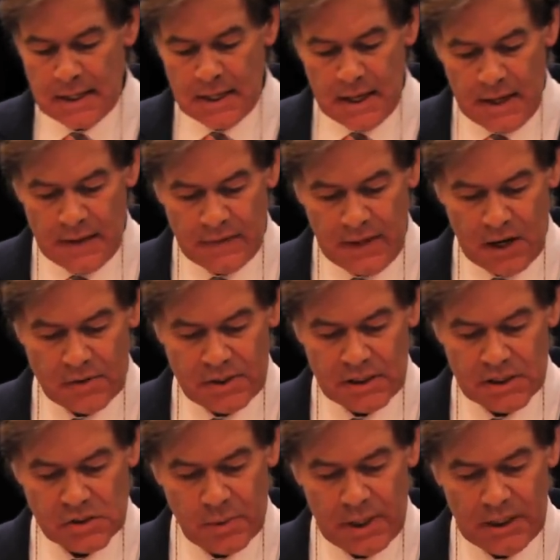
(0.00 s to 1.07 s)
and there he
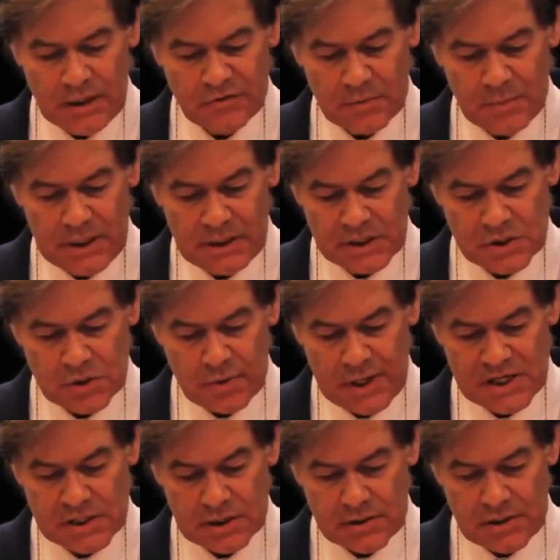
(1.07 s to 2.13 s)
is waiting for me in his
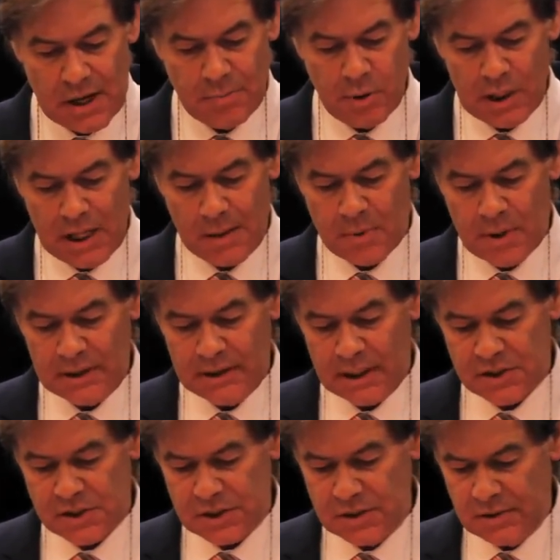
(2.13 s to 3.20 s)
Chrysler. I pull up right
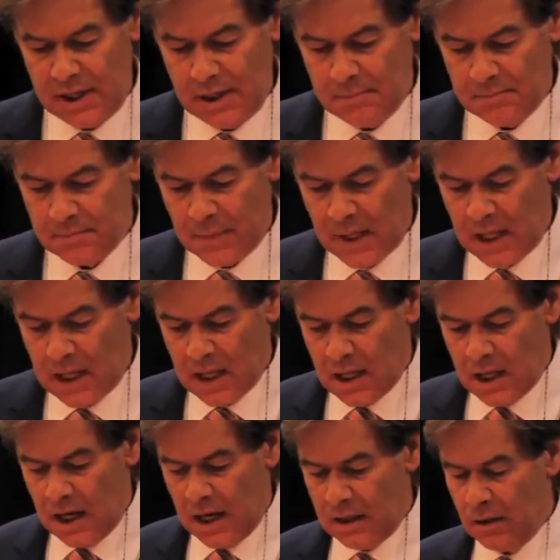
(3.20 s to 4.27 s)
next to him.
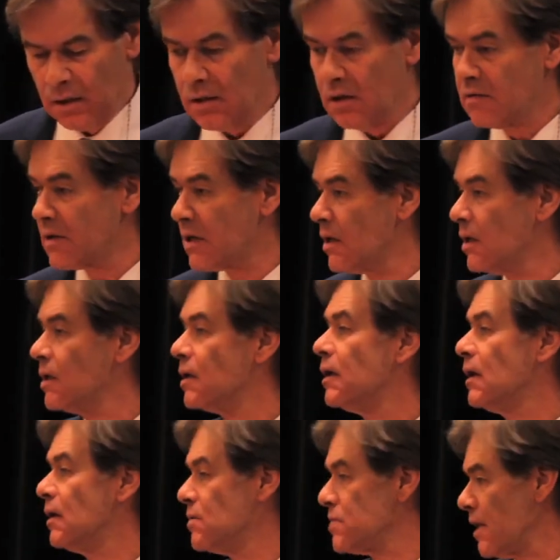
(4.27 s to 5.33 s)
I look over. He
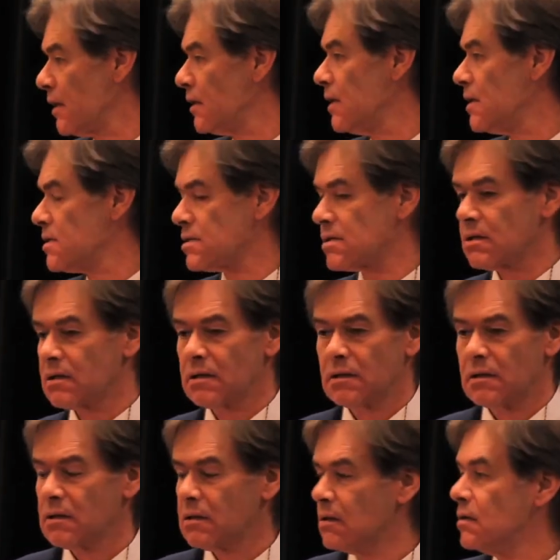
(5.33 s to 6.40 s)
goes like this.
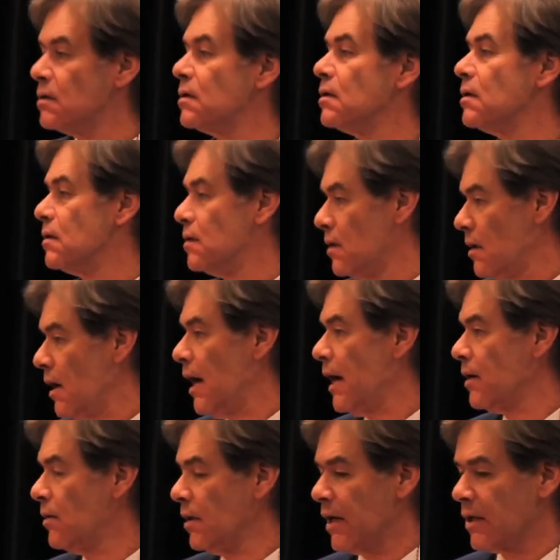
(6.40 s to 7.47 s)
I
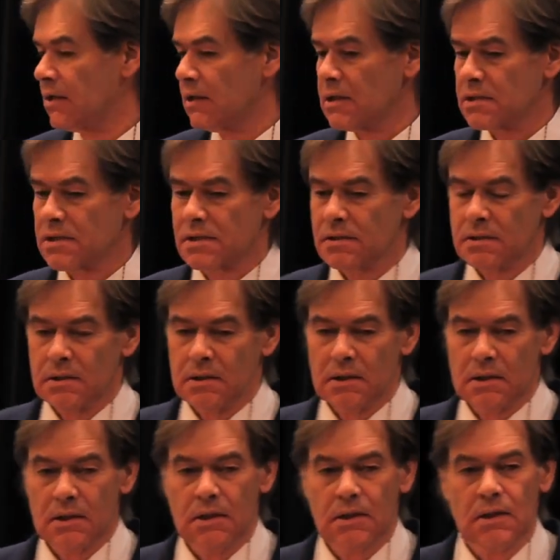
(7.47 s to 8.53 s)
go like this.
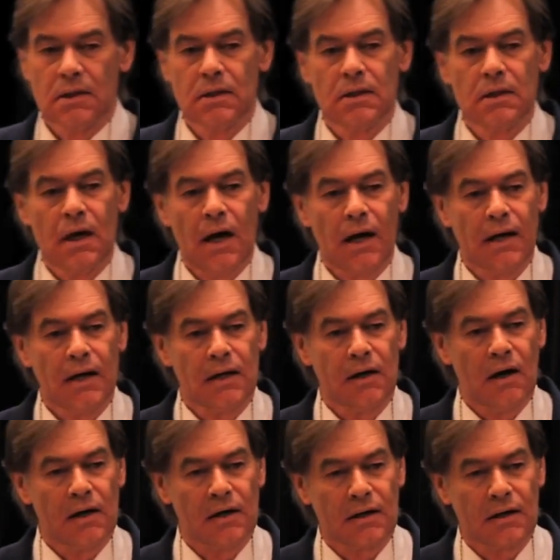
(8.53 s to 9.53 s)
I get out of the